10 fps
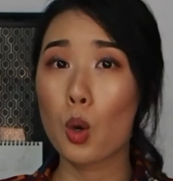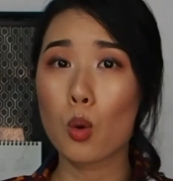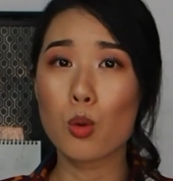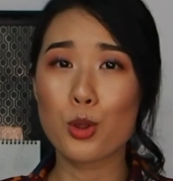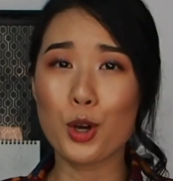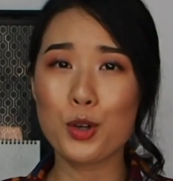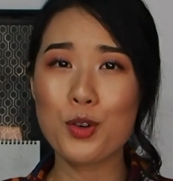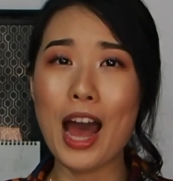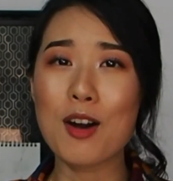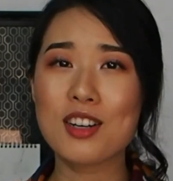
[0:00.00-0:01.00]

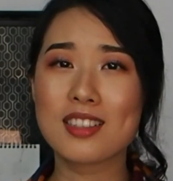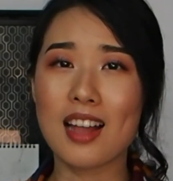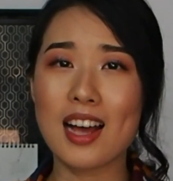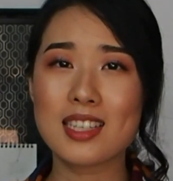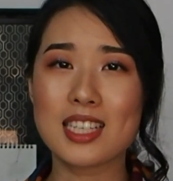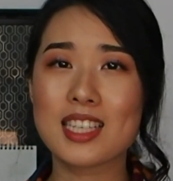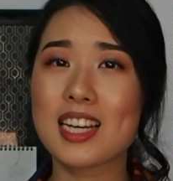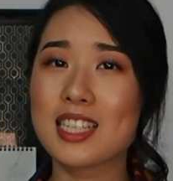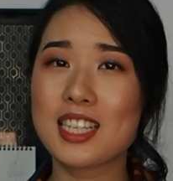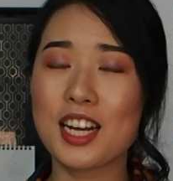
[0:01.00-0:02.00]
Although Hourglass is
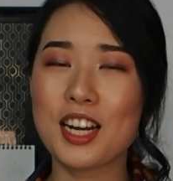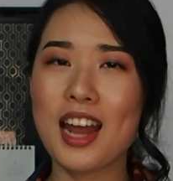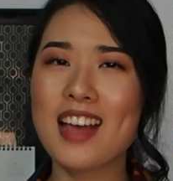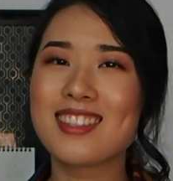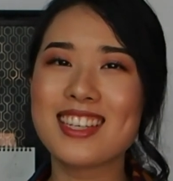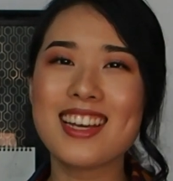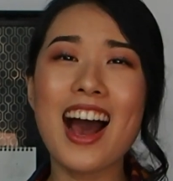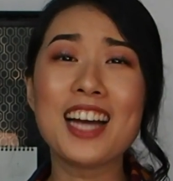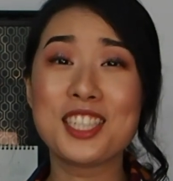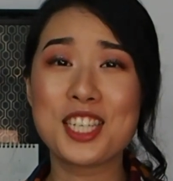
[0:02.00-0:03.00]
considered as the
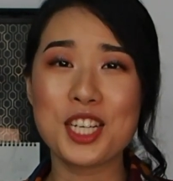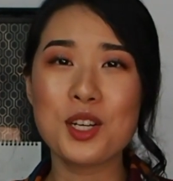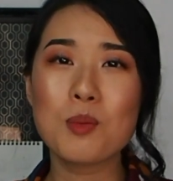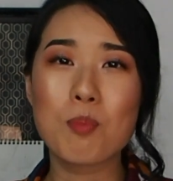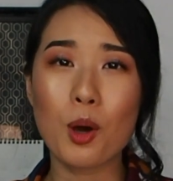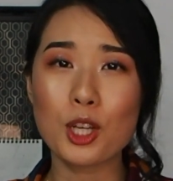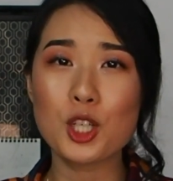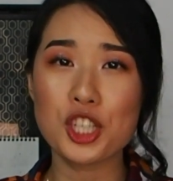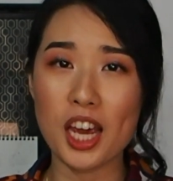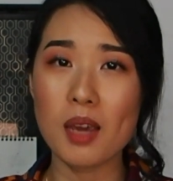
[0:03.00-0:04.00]
ideal body
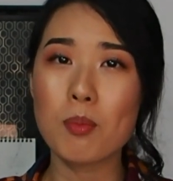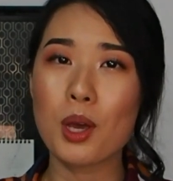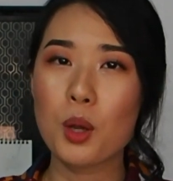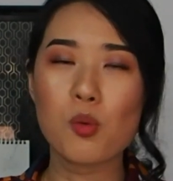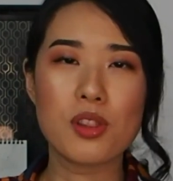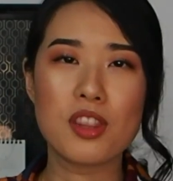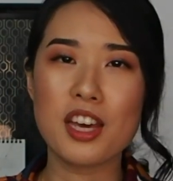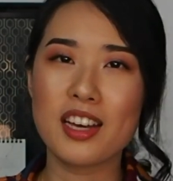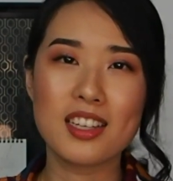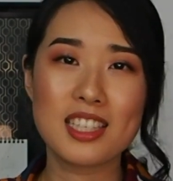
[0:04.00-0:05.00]
shape with
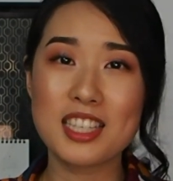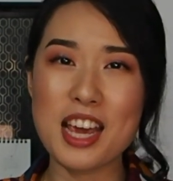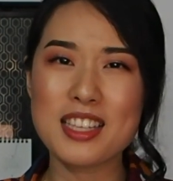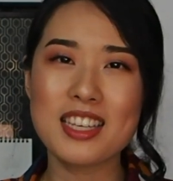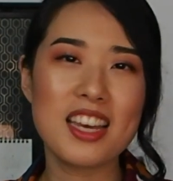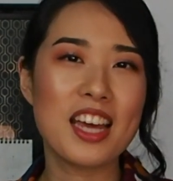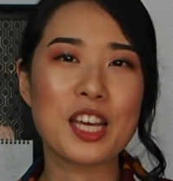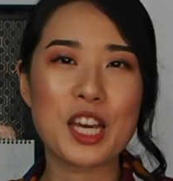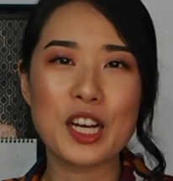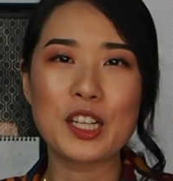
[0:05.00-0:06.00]
their sexy
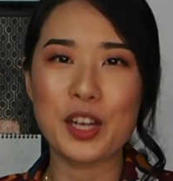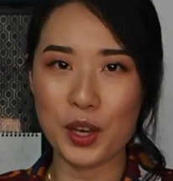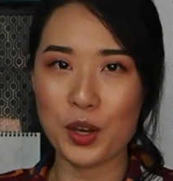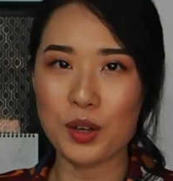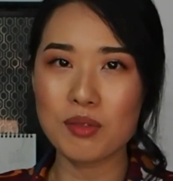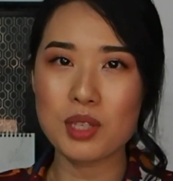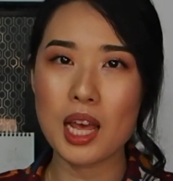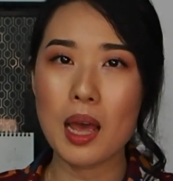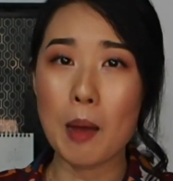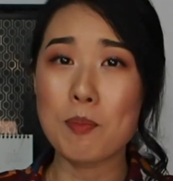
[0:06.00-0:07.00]
and killer curves,
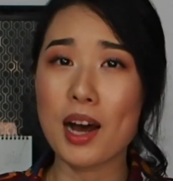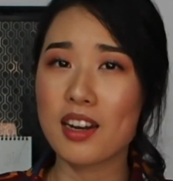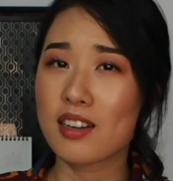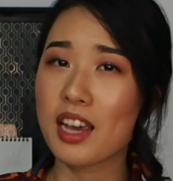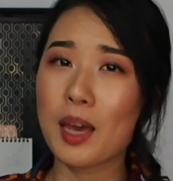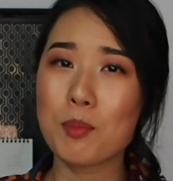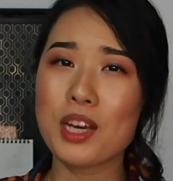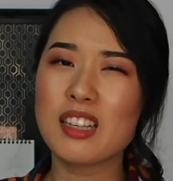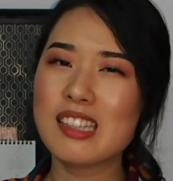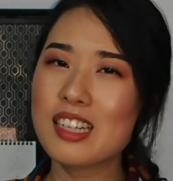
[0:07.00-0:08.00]
but it can be
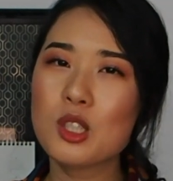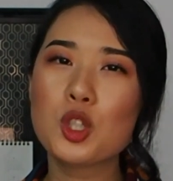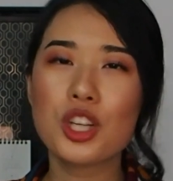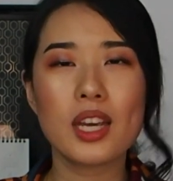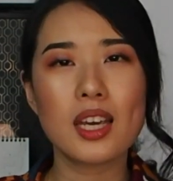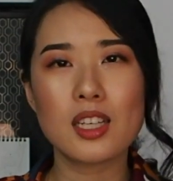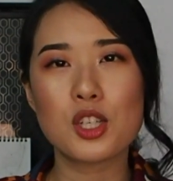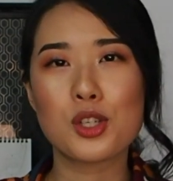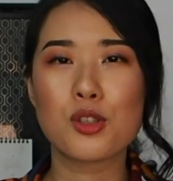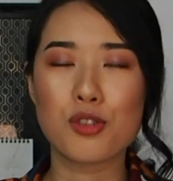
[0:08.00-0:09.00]
a little tricky
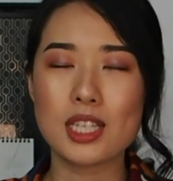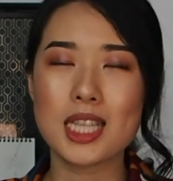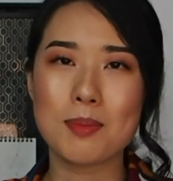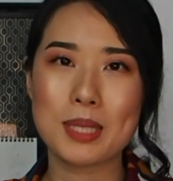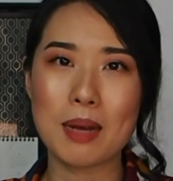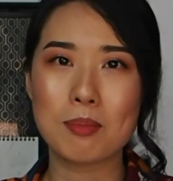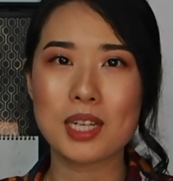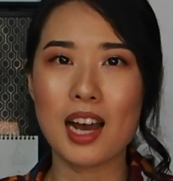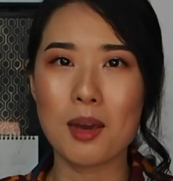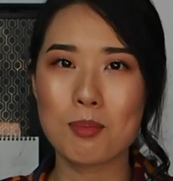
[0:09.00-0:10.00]
to dress them
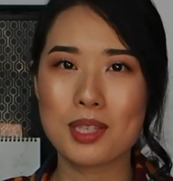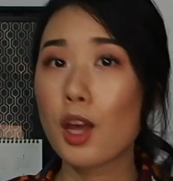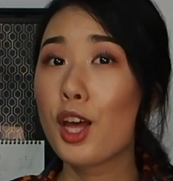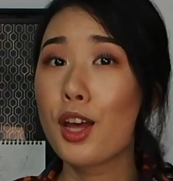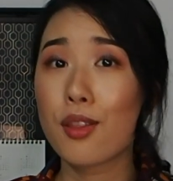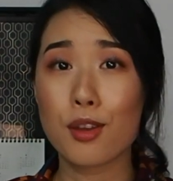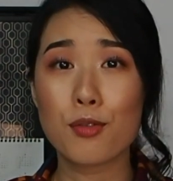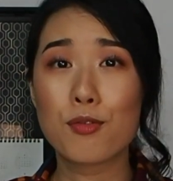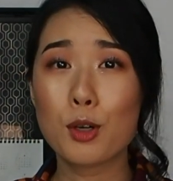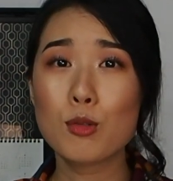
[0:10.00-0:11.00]
sometimes. The
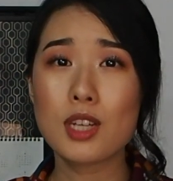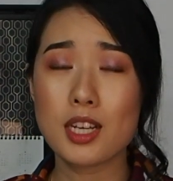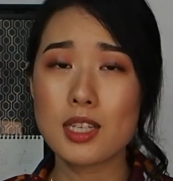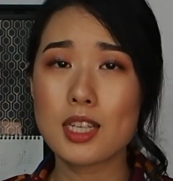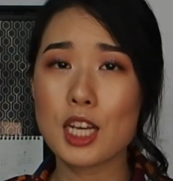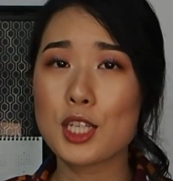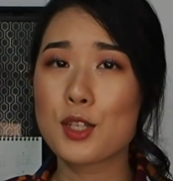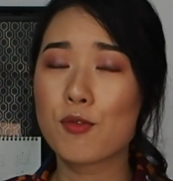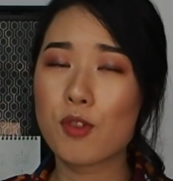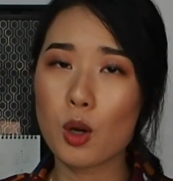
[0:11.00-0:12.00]
fullness
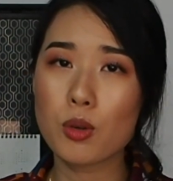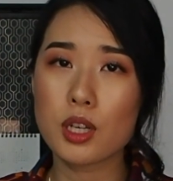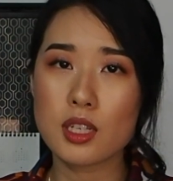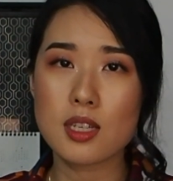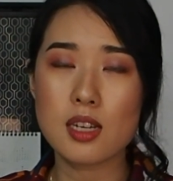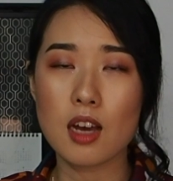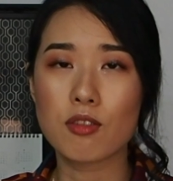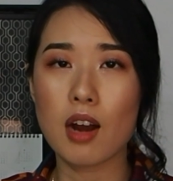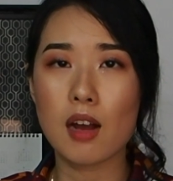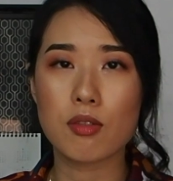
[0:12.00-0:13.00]
is focused
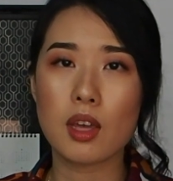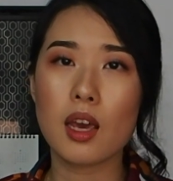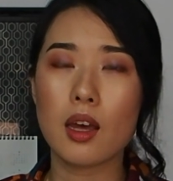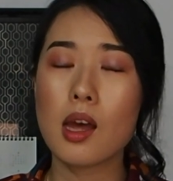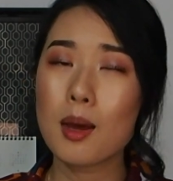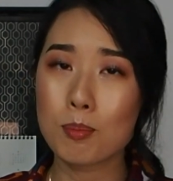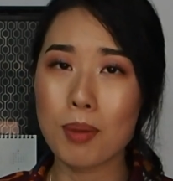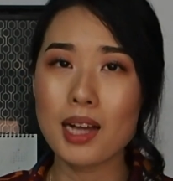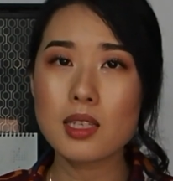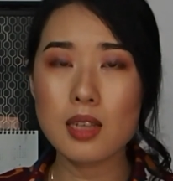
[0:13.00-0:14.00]
around their
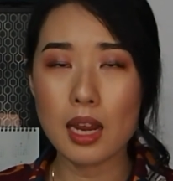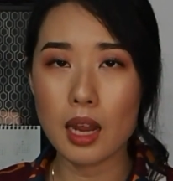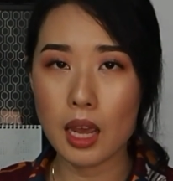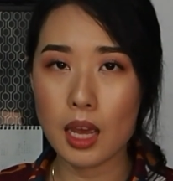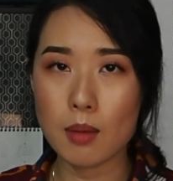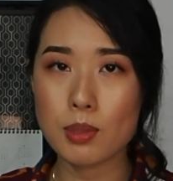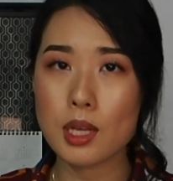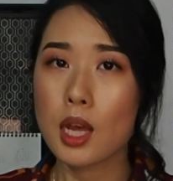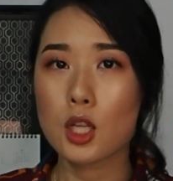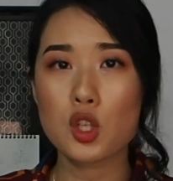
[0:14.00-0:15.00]
bust and
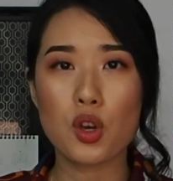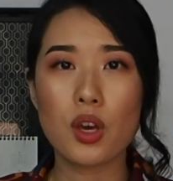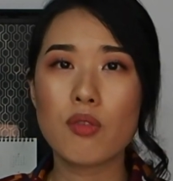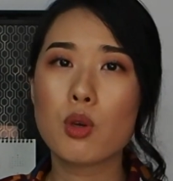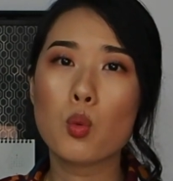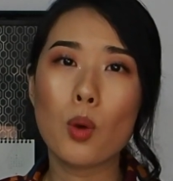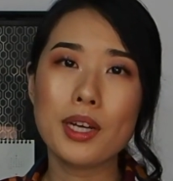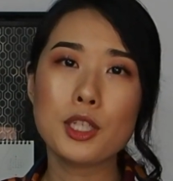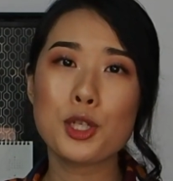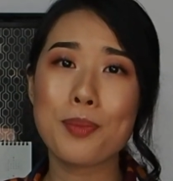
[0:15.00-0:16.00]
hips, so if you
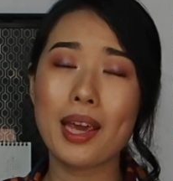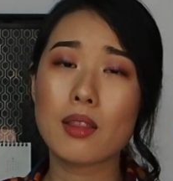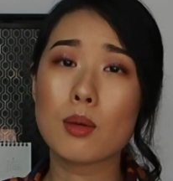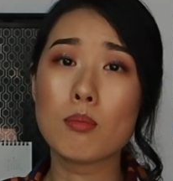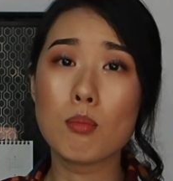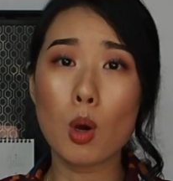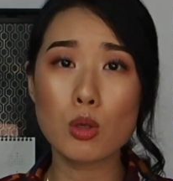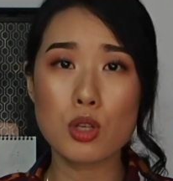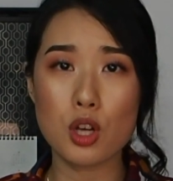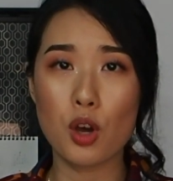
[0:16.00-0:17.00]
wanted to make the
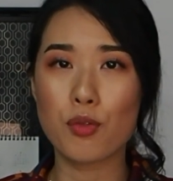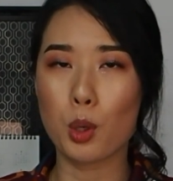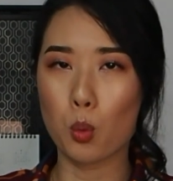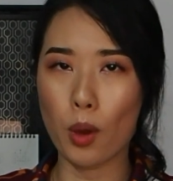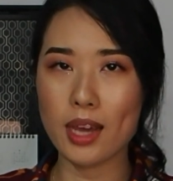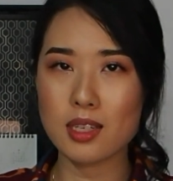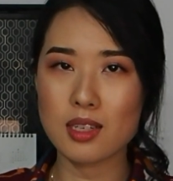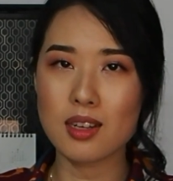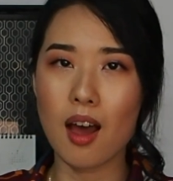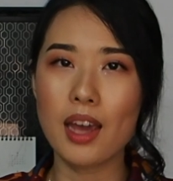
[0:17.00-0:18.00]
most of your
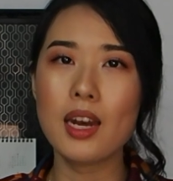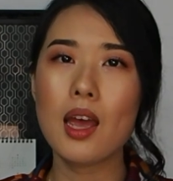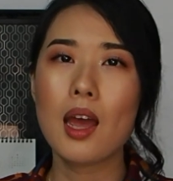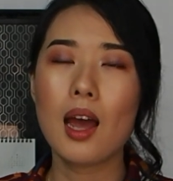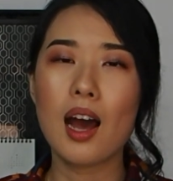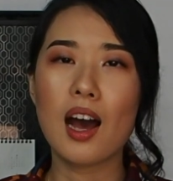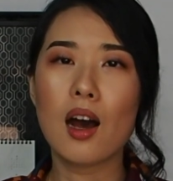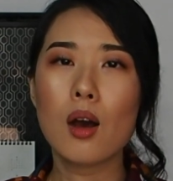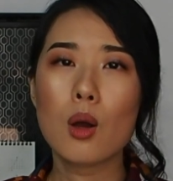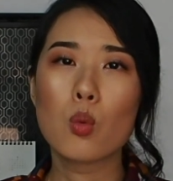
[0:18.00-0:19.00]
waistline,
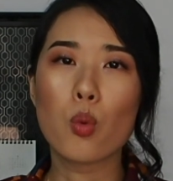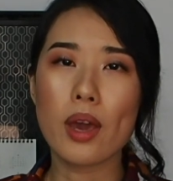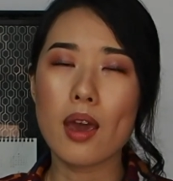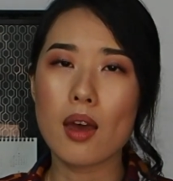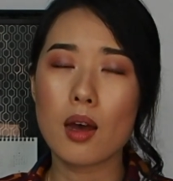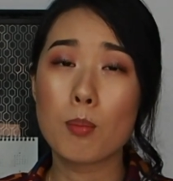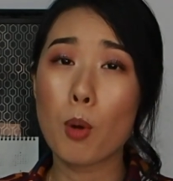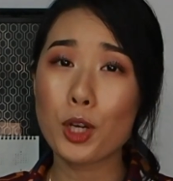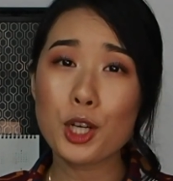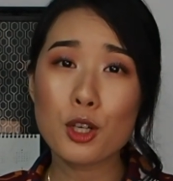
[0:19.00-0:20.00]
wear
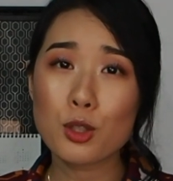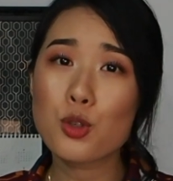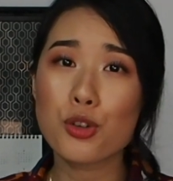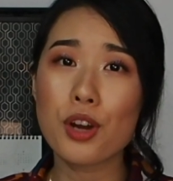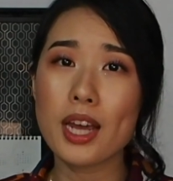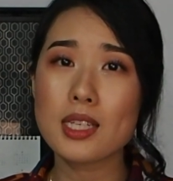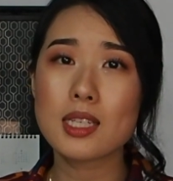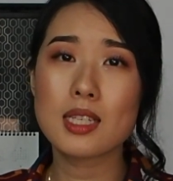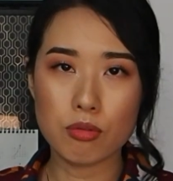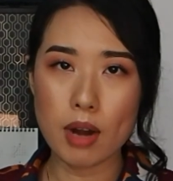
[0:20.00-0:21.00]
bodycon
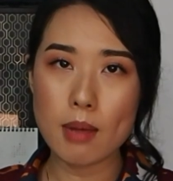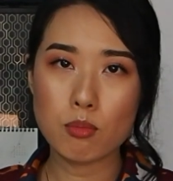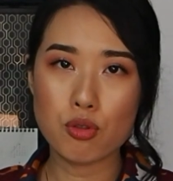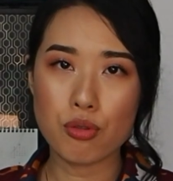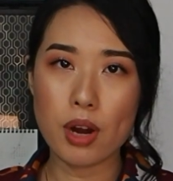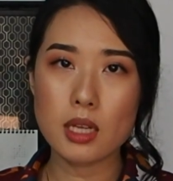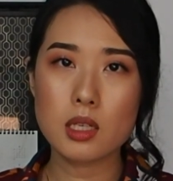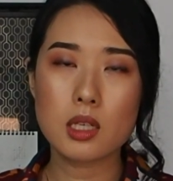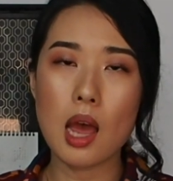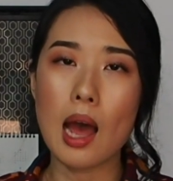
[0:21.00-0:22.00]
dress, wrap
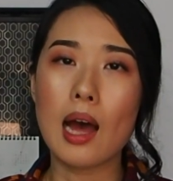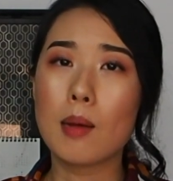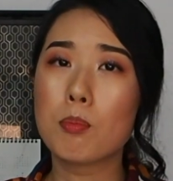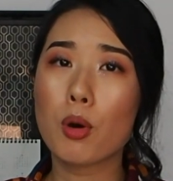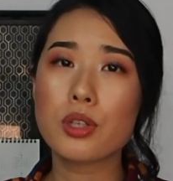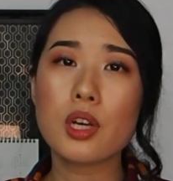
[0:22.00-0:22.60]
dress, body